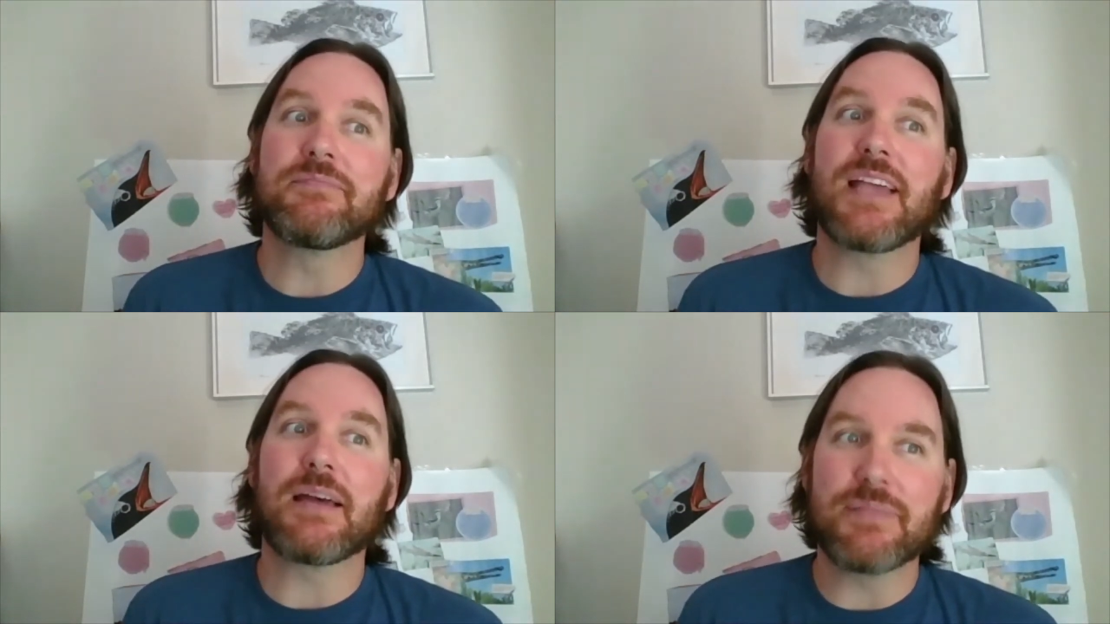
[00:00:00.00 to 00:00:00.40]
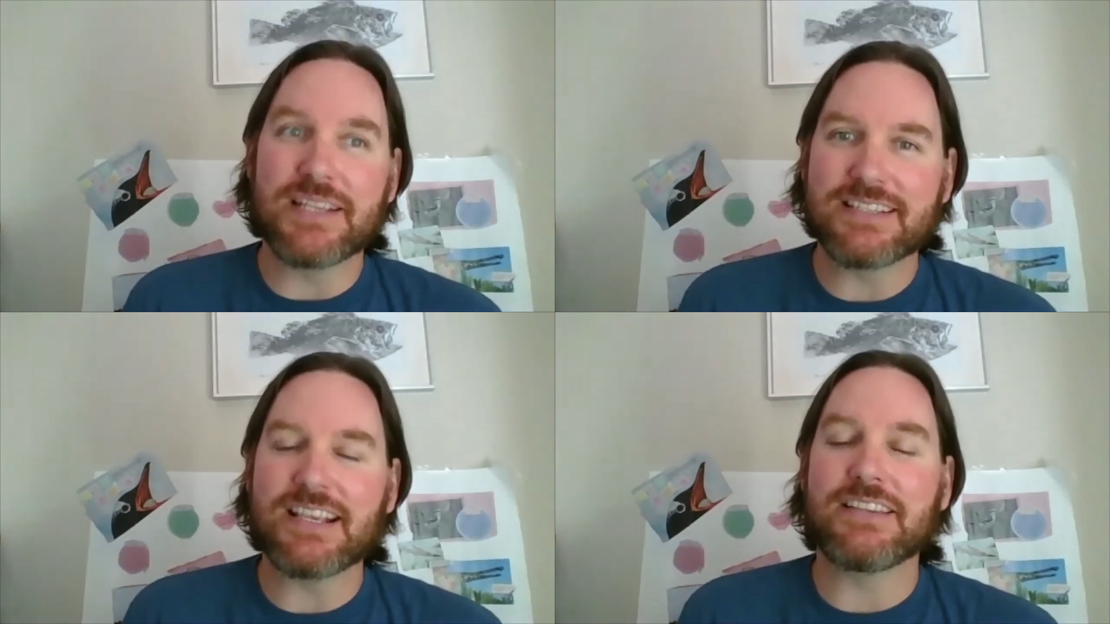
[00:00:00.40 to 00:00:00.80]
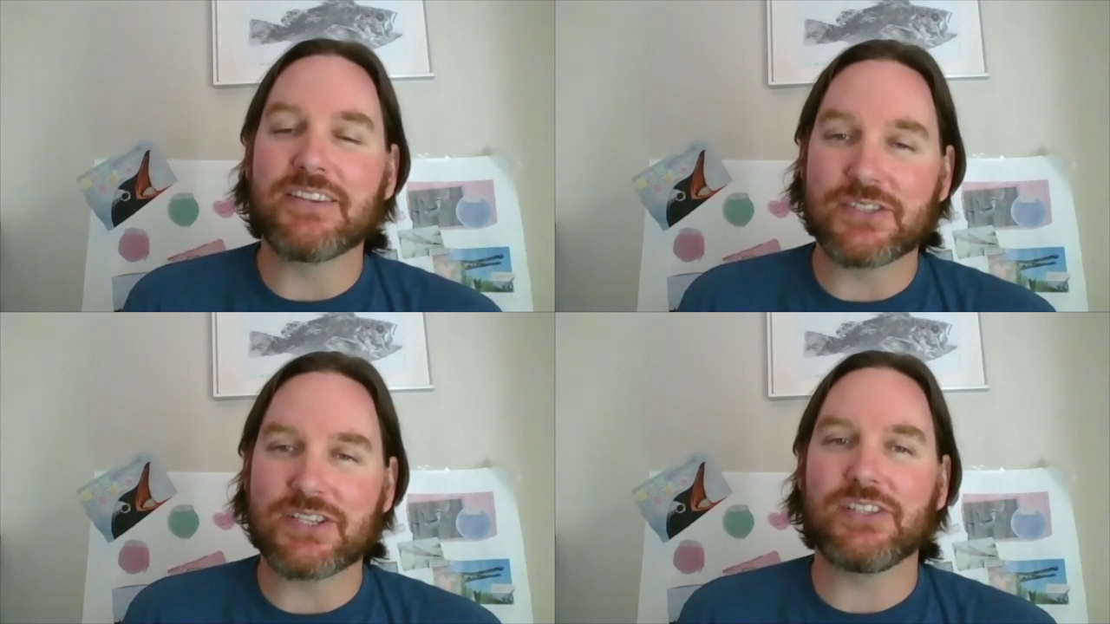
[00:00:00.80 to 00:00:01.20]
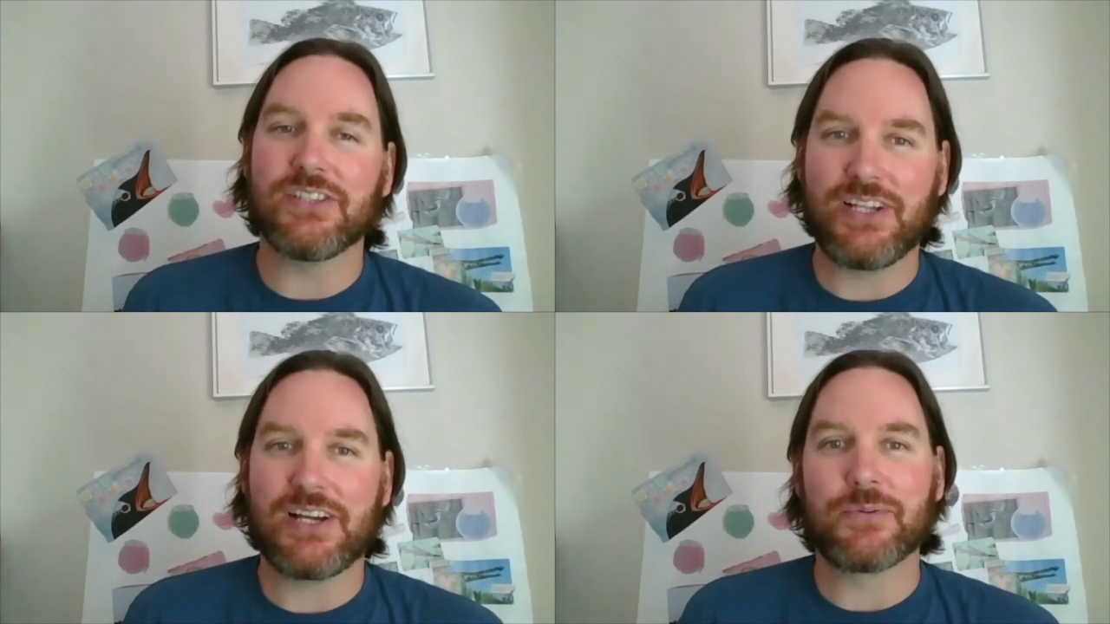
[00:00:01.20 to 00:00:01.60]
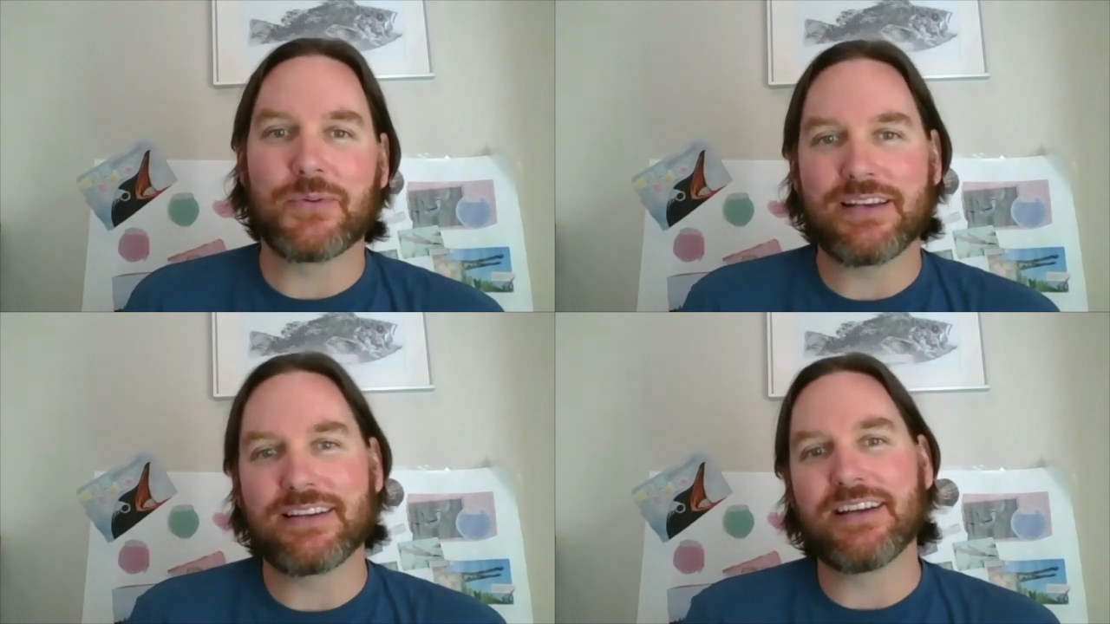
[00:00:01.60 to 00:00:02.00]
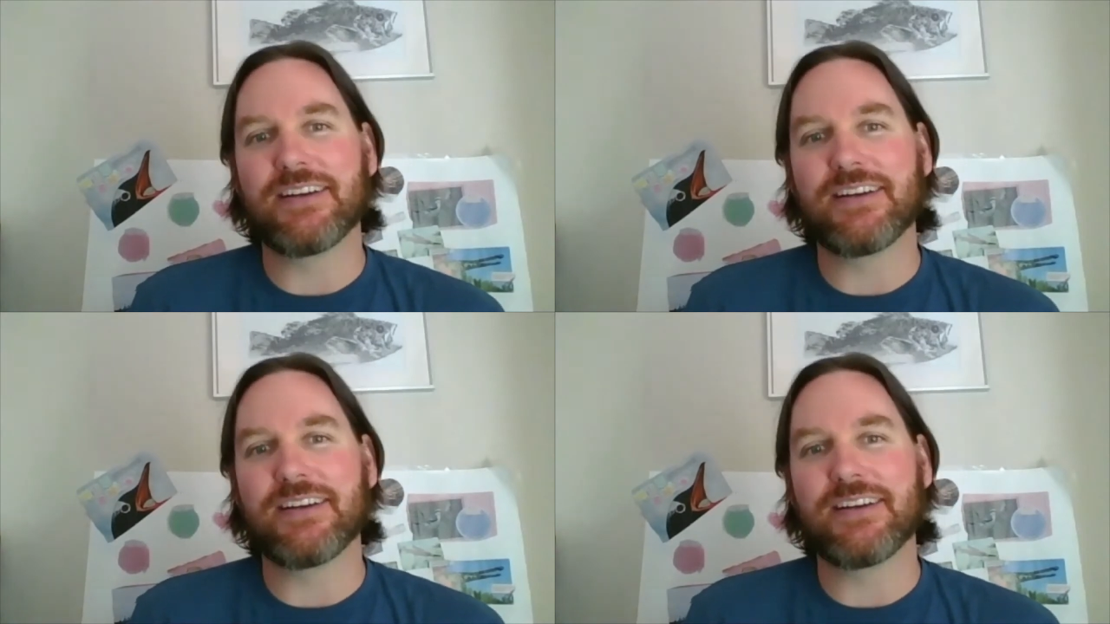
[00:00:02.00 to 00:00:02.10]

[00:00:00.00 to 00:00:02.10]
That being said, there's still a long way to go.